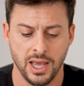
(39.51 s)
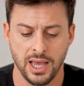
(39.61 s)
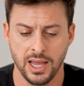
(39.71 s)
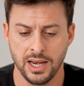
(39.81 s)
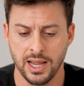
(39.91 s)

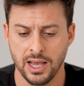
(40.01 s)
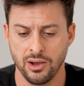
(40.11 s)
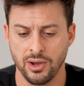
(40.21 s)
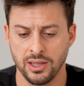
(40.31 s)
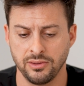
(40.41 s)
And
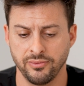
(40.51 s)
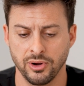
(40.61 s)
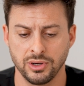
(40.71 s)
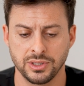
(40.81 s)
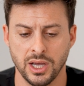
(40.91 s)
now at the
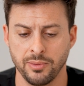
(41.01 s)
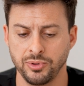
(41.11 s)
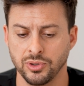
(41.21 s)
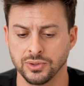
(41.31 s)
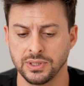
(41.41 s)
very top,
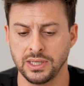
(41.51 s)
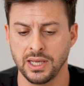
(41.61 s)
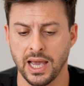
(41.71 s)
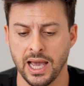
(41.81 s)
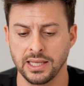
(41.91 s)
you'll
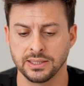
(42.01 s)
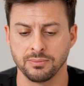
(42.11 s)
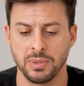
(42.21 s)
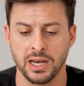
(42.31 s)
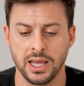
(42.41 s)
see Ask
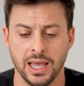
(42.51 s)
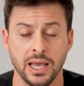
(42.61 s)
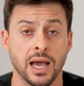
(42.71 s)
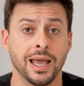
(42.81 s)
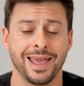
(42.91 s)
Meta
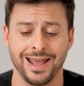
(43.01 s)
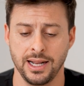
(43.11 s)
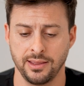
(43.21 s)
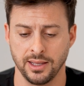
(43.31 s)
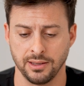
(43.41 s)
AI
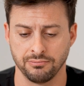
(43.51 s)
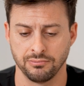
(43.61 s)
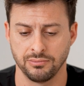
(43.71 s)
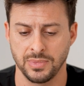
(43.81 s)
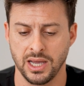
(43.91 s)
Anything.
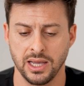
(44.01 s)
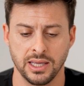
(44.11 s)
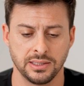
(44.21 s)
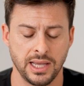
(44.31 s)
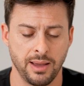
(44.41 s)
I
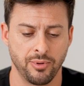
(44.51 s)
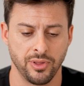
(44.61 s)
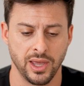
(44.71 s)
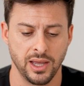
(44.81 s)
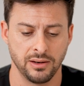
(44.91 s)
can tap
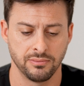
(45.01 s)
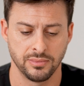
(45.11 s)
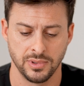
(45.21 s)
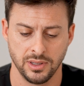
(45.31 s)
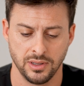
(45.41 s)
on that
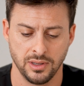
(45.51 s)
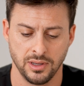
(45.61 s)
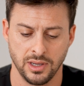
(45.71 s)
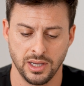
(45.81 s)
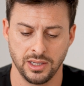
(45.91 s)

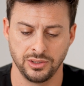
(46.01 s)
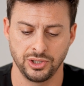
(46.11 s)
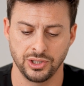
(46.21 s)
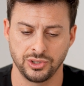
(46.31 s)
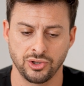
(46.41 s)
and
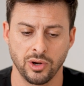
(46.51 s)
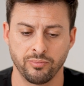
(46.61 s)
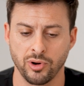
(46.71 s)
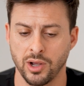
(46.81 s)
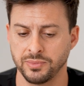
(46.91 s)
just
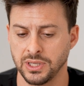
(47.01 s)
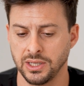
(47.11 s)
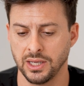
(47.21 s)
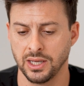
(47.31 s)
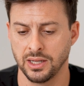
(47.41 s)
start
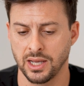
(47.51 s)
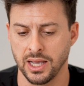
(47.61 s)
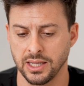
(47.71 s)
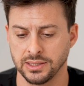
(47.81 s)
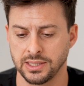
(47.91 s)
prompting it.
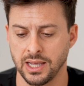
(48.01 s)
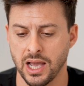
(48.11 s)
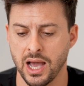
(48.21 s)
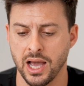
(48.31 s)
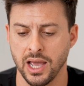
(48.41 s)
I can say
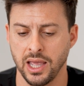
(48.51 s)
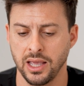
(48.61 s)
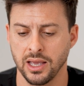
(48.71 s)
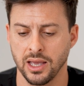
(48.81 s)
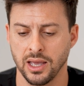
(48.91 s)

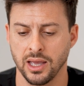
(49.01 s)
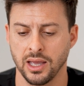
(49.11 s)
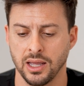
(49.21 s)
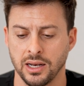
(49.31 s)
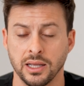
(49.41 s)
hi
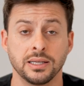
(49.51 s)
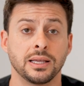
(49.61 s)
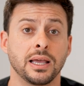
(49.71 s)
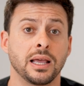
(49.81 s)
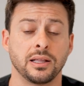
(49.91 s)
and
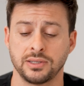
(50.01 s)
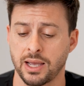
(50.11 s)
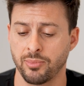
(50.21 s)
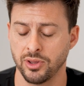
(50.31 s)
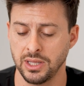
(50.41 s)

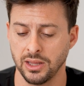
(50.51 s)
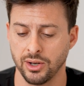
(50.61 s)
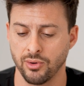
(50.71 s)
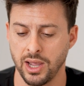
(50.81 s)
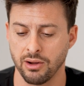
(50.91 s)
tap on the
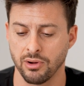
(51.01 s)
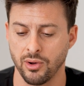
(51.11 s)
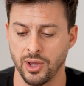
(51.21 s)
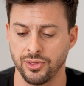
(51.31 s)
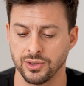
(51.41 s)
little
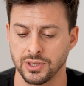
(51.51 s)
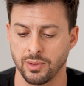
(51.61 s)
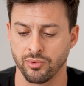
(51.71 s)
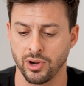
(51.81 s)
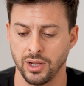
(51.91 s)
arrow at the
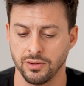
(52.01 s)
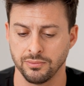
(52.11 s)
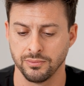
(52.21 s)
top right